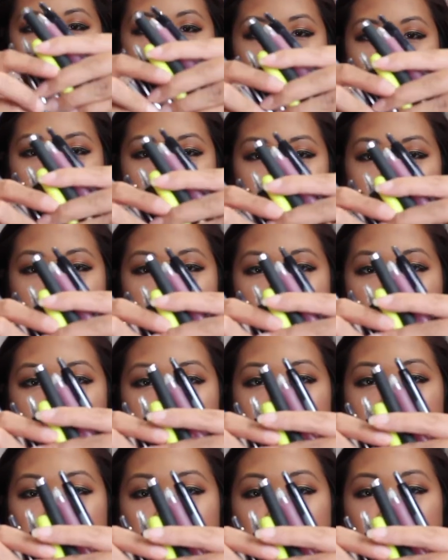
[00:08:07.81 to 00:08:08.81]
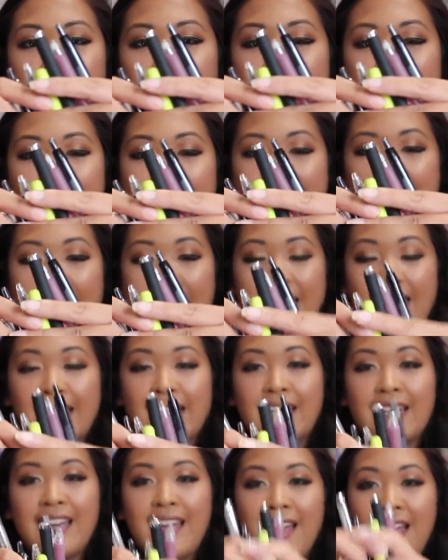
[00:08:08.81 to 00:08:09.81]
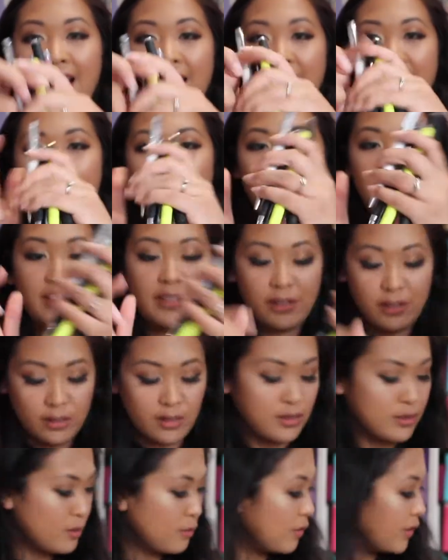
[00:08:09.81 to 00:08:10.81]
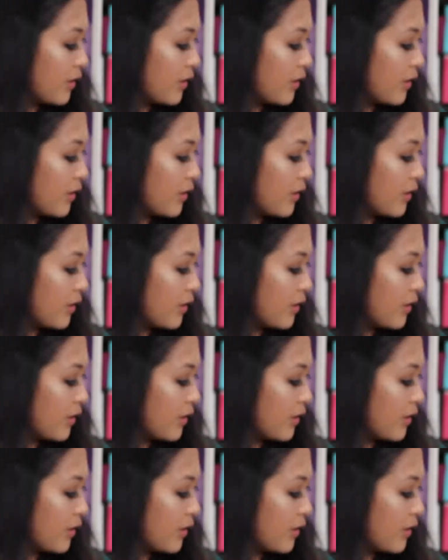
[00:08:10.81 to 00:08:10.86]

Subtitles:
on the side. They're all black ink, and there's also